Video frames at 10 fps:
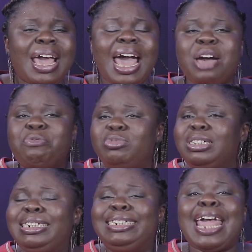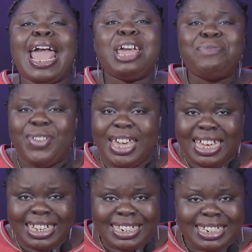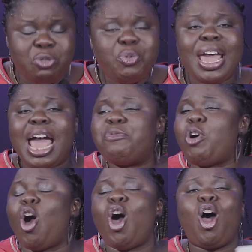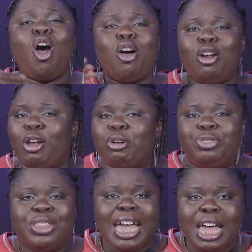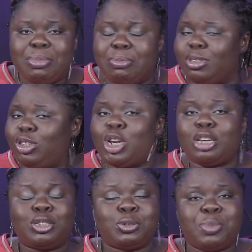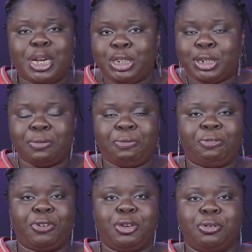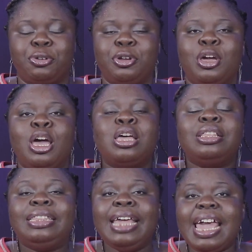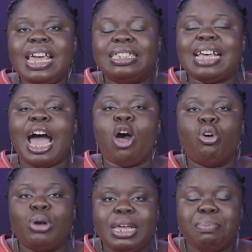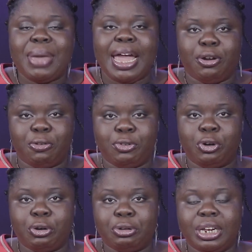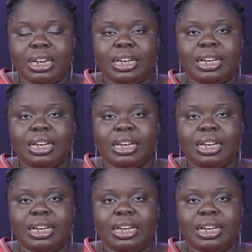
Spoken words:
we have David, we have all of them, just to mention few. These are holy men of God.